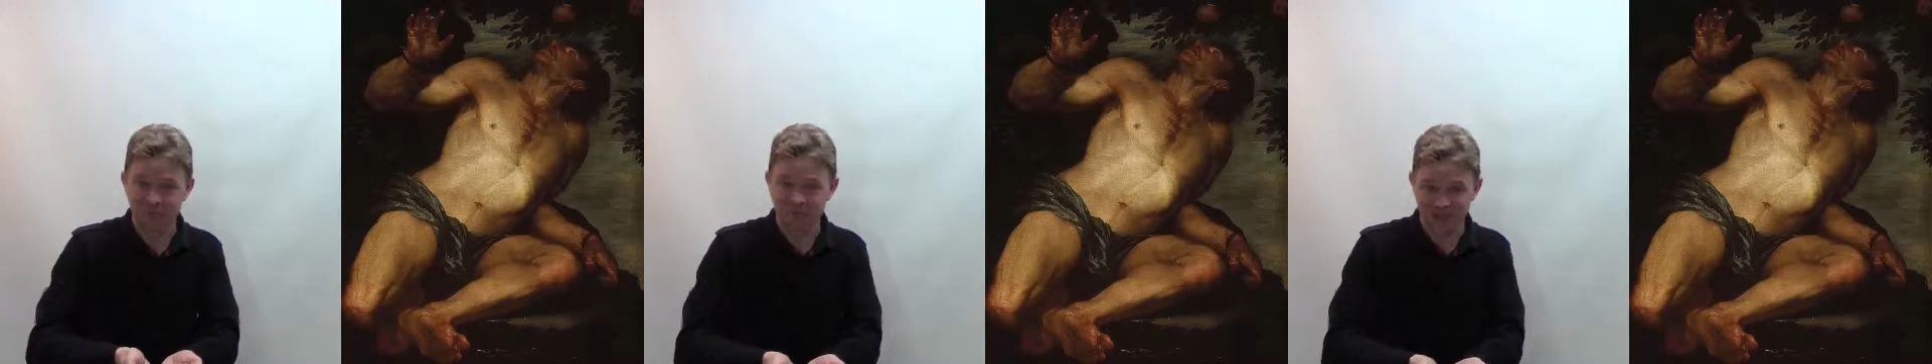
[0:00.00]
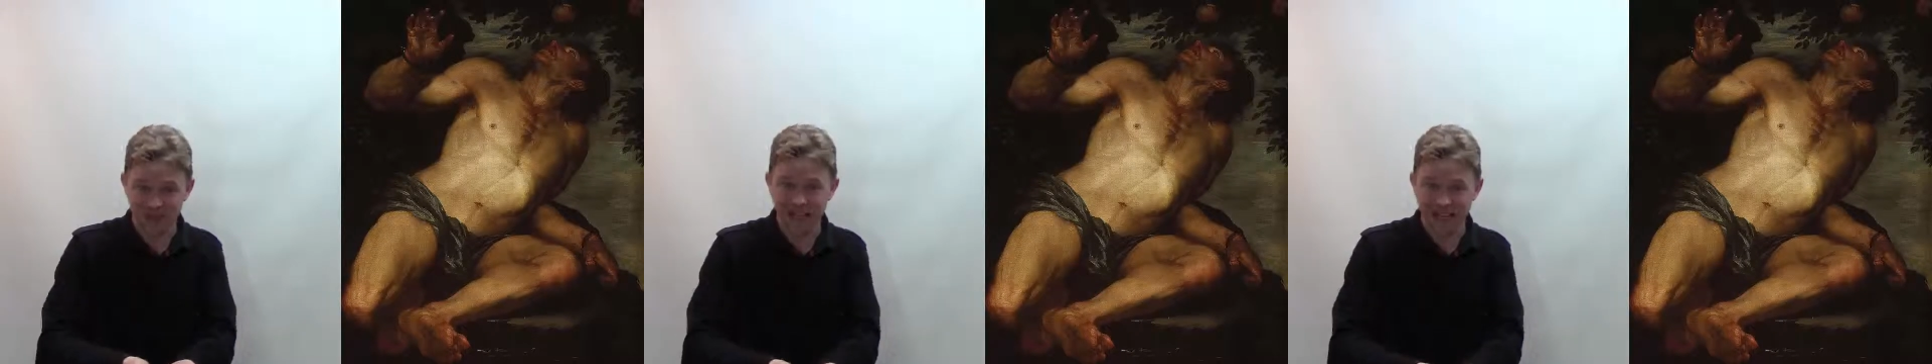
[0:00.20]

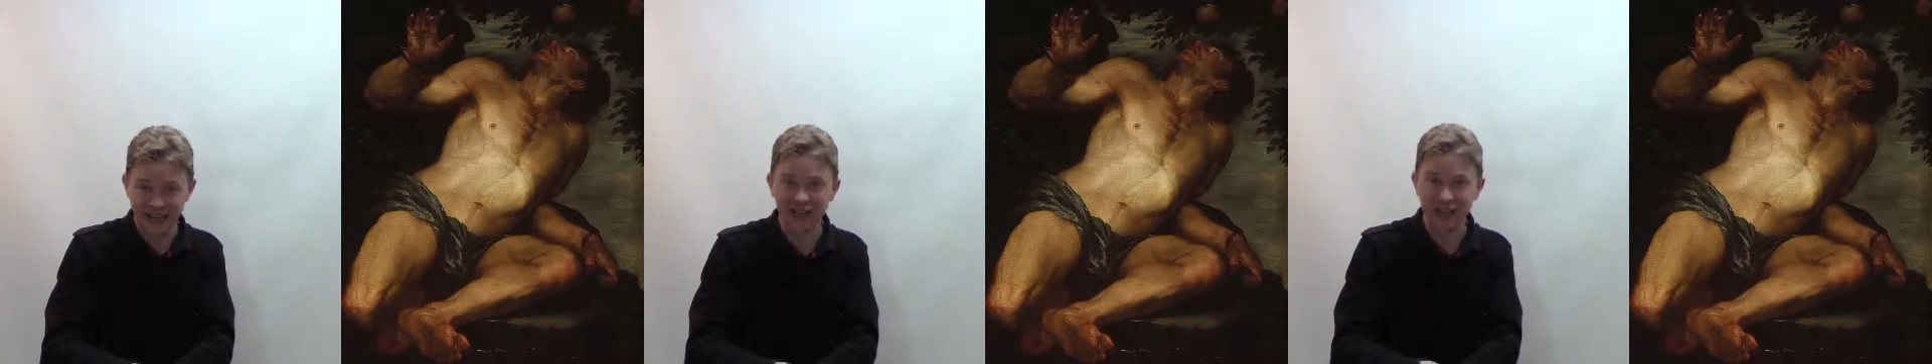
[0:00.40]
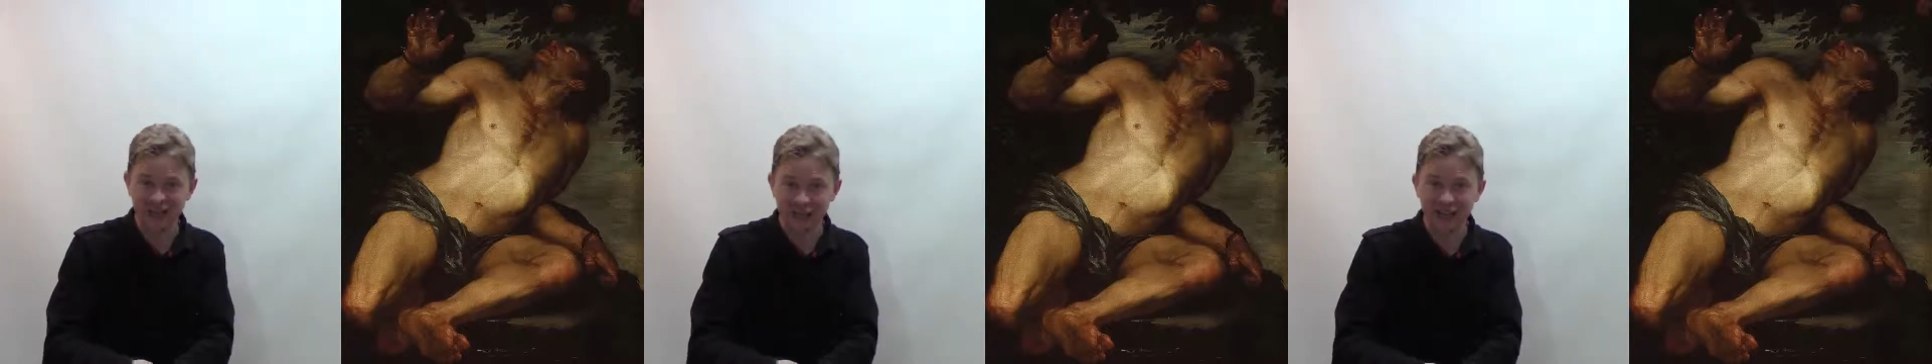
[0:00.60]
to get
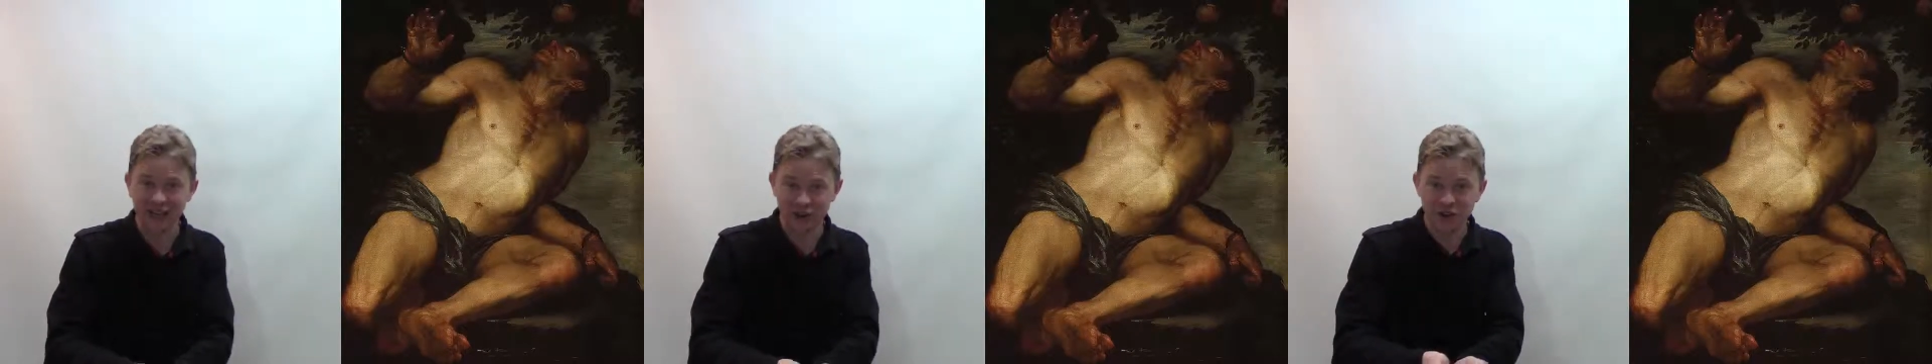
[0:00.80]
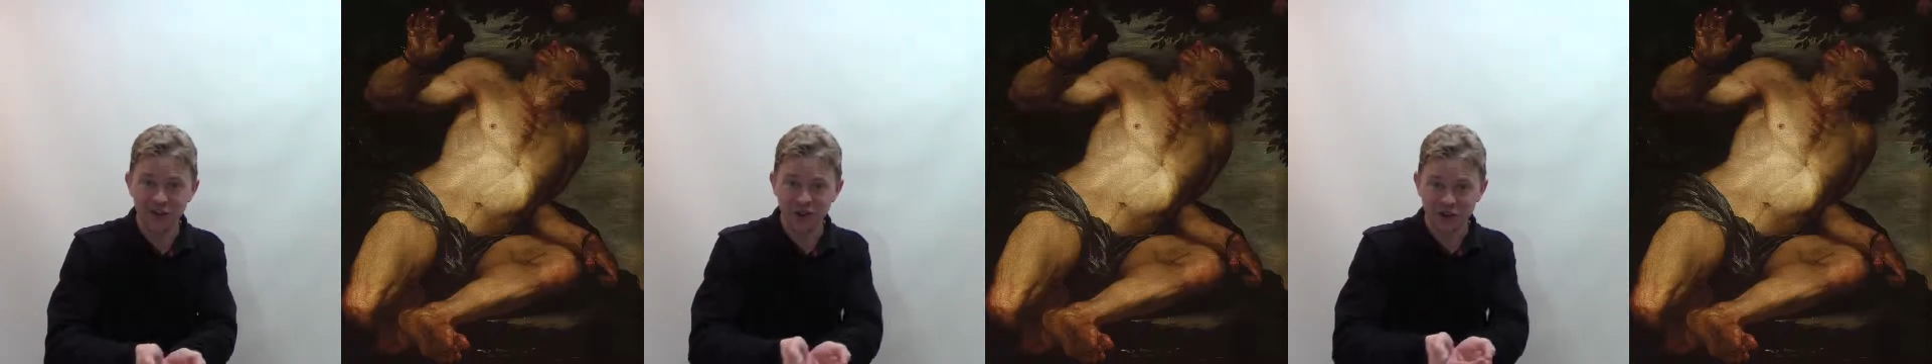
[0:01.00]

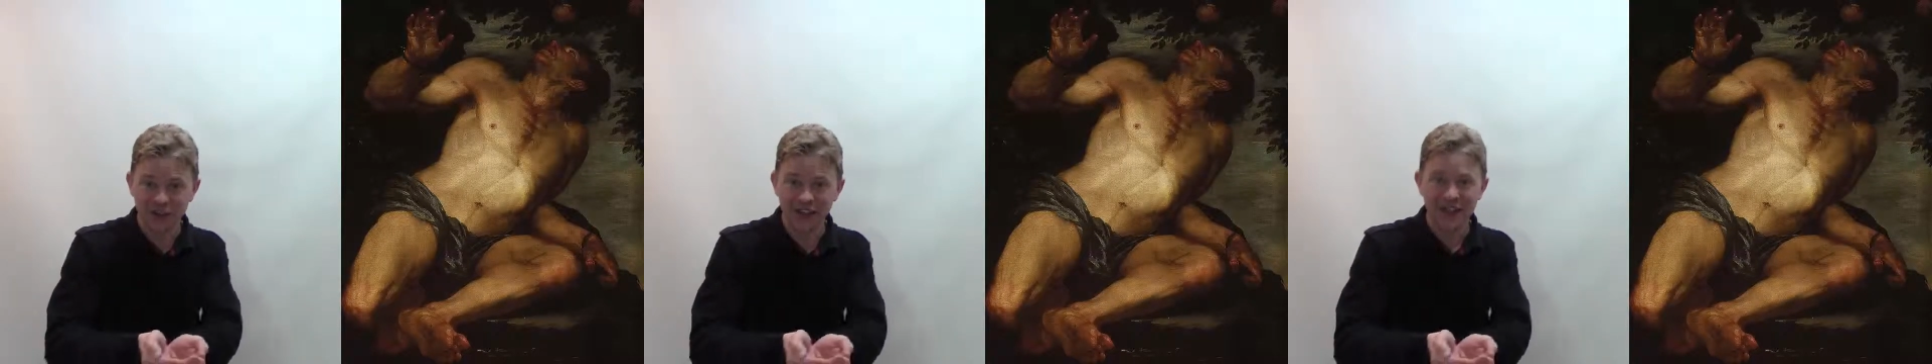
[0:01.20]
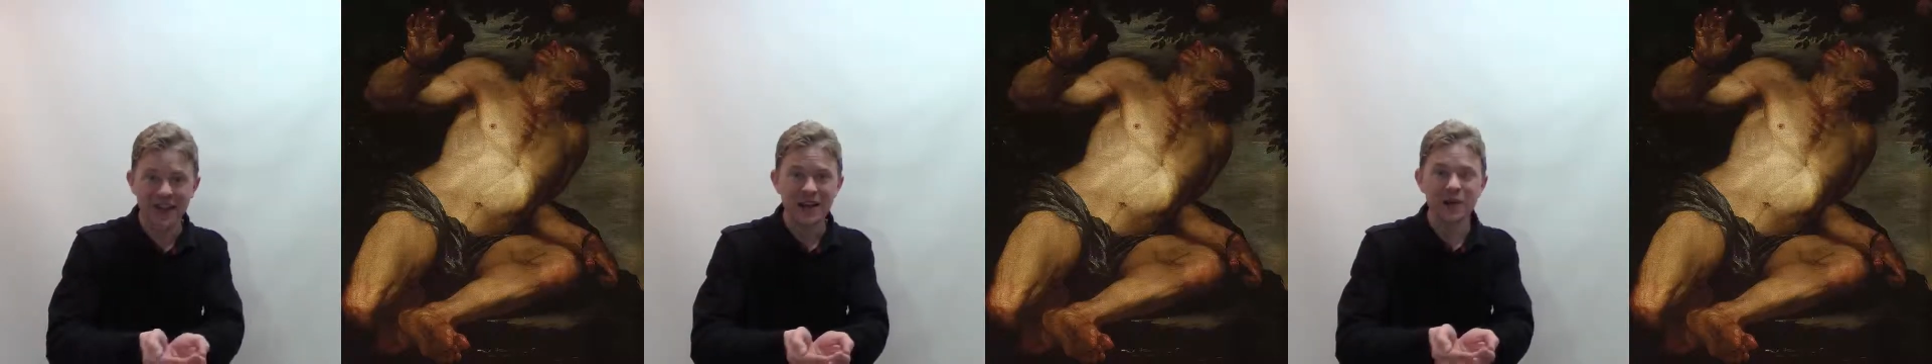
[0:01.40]
a, a
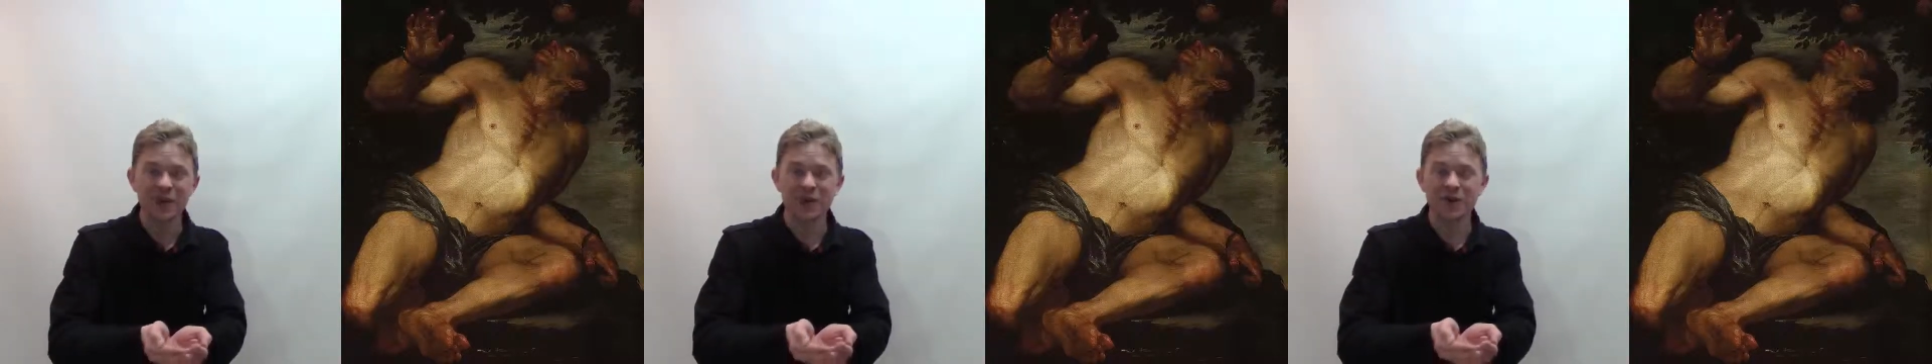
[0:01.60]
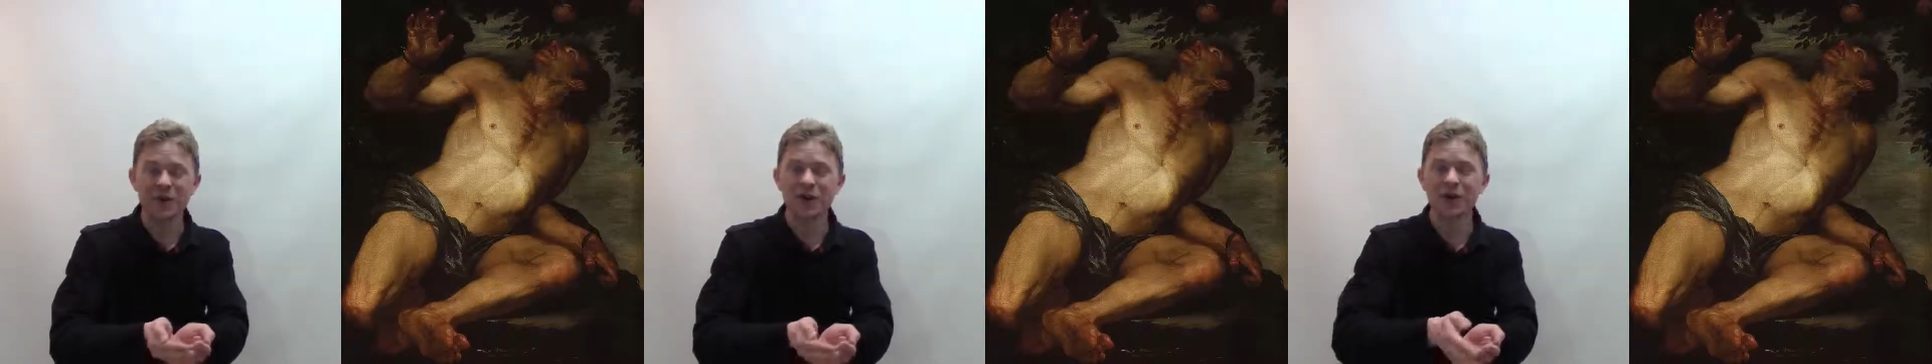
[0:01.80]
drink,
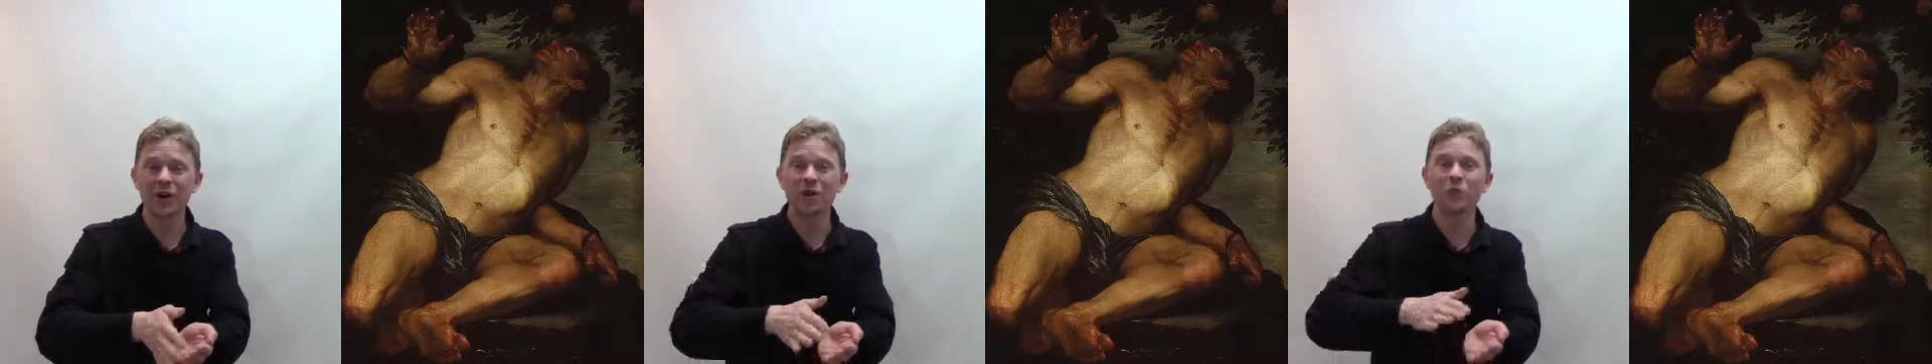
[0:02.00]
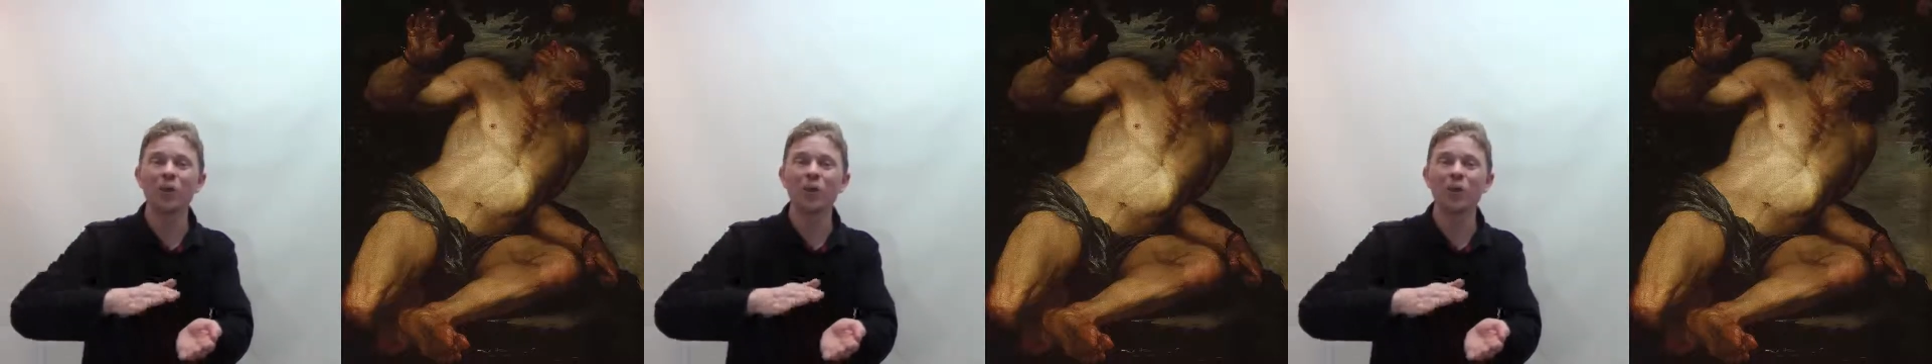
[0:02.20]
the